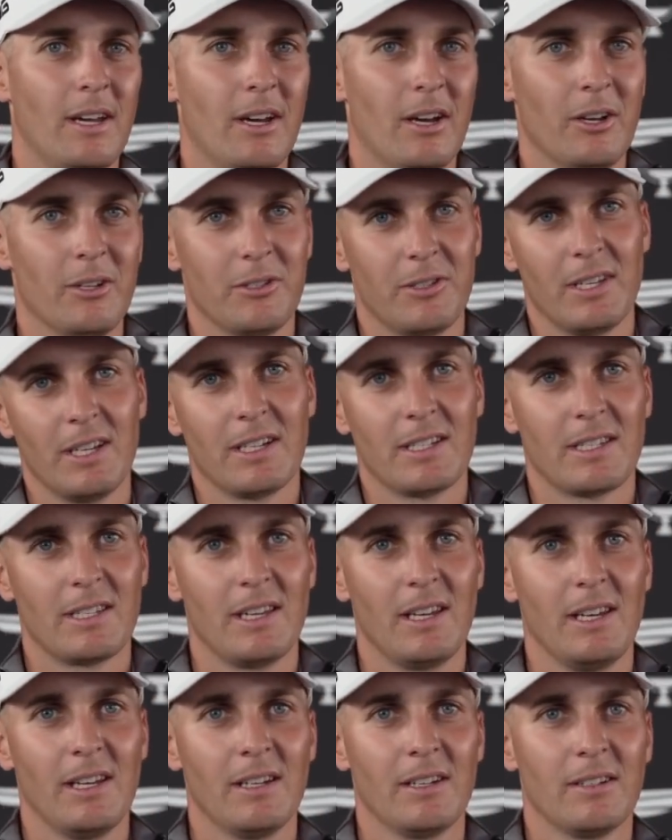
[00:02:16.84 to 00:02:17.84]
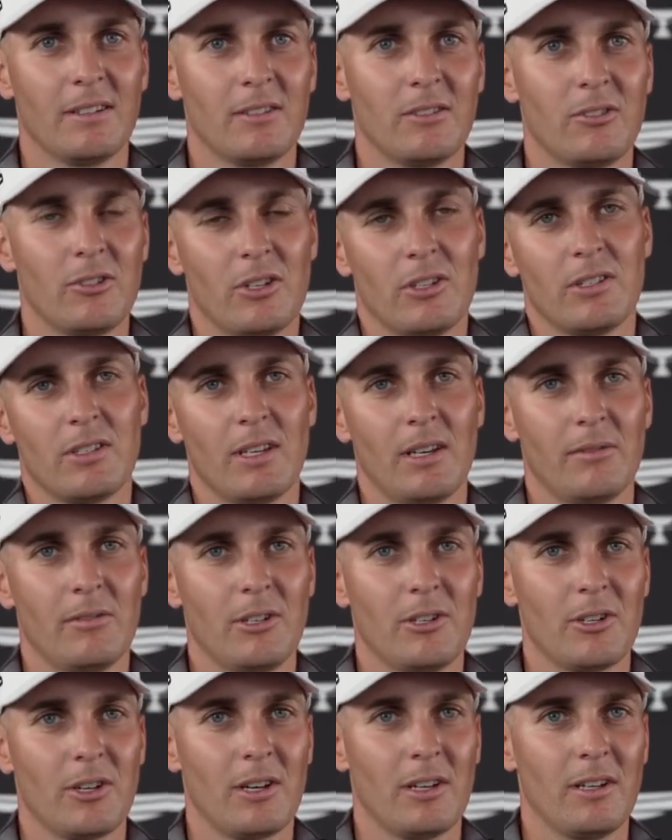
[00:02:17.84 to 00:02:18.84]
on 16, just every
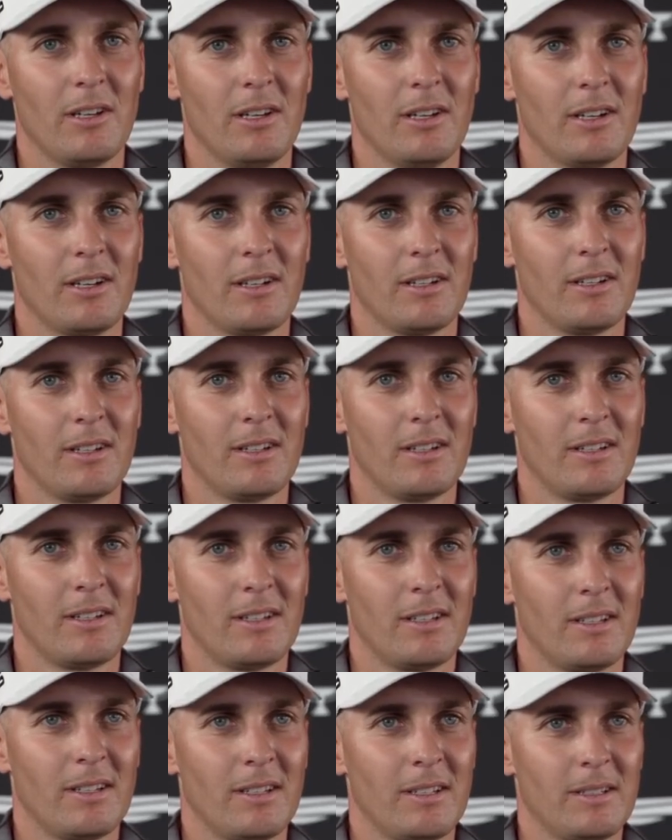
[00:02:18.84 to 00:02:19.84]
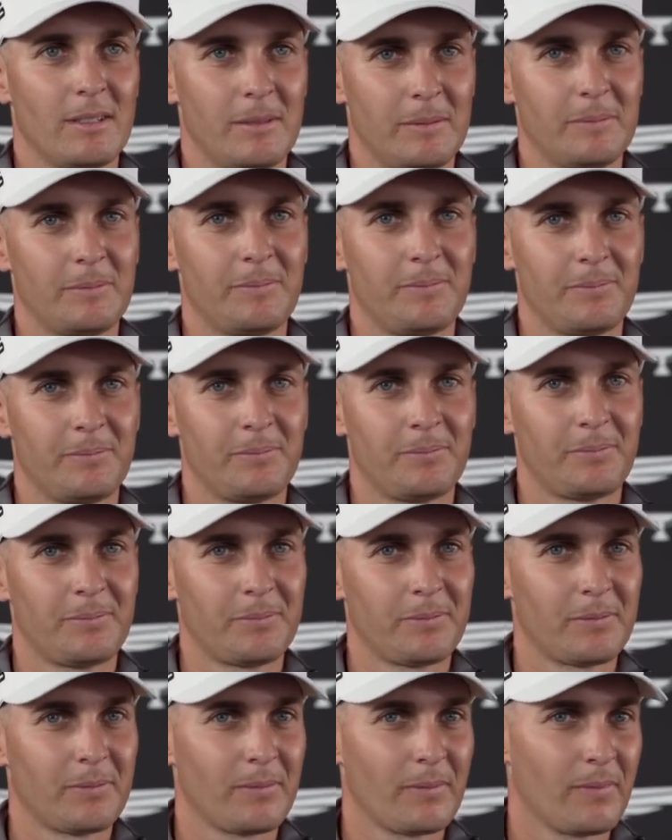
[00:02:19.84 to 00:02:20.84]
shot here. your
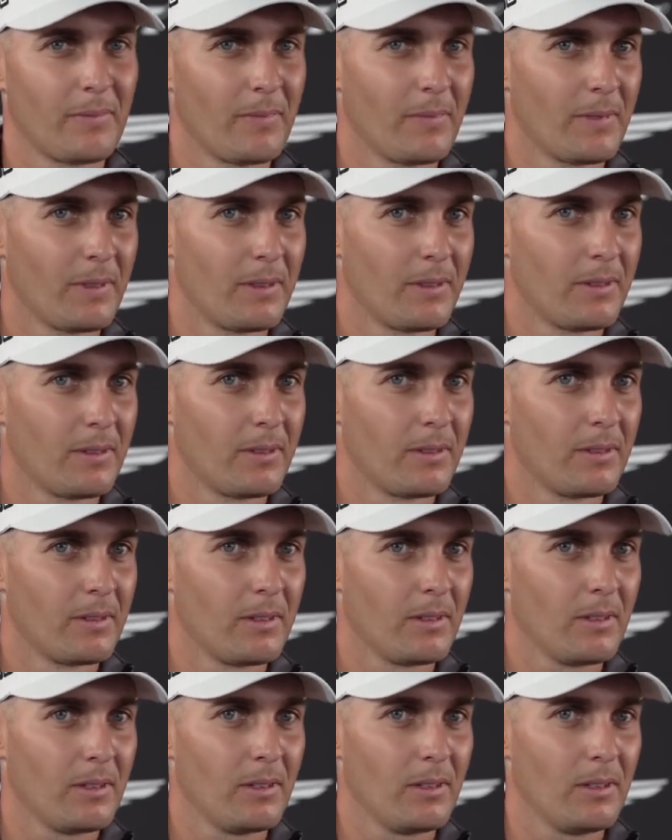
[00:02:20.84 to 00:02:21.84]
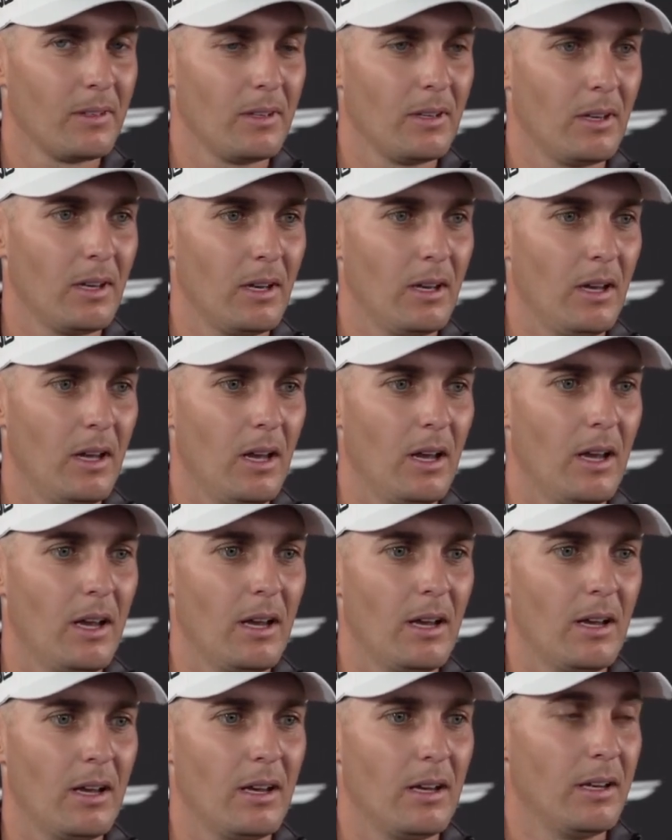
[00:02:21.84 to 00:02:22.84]
heart rate?
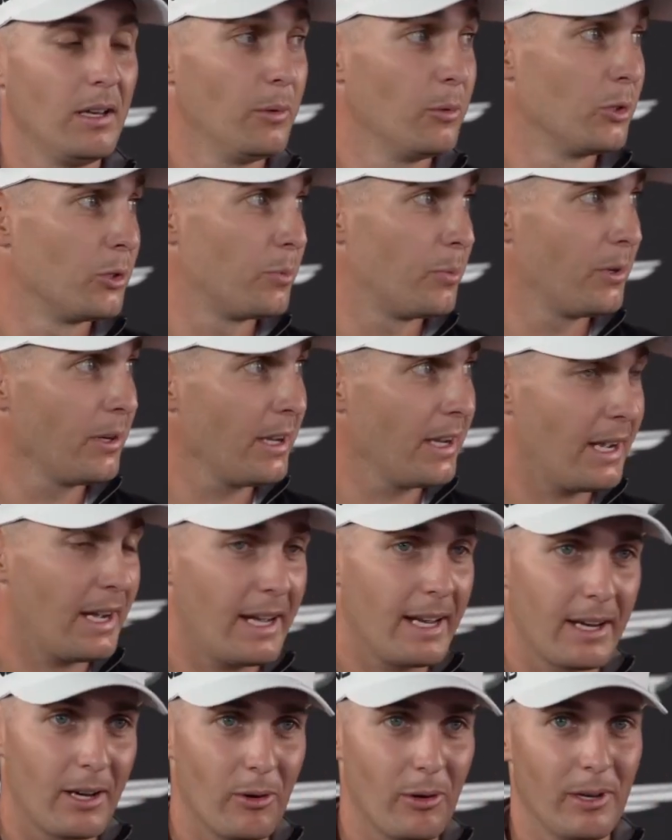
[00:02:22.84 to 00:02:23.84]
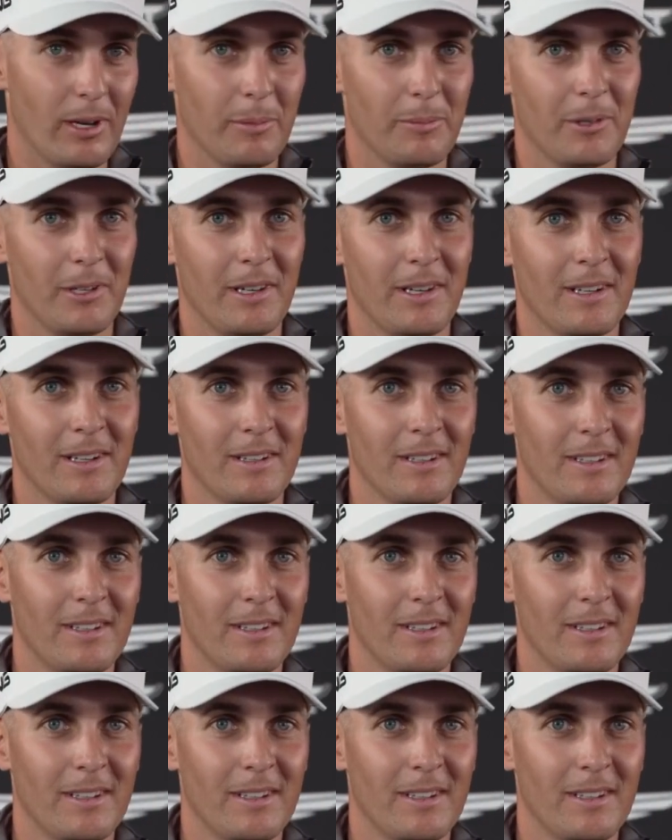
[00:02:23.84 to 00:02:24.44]
Uh, it was pretty high going up the hill.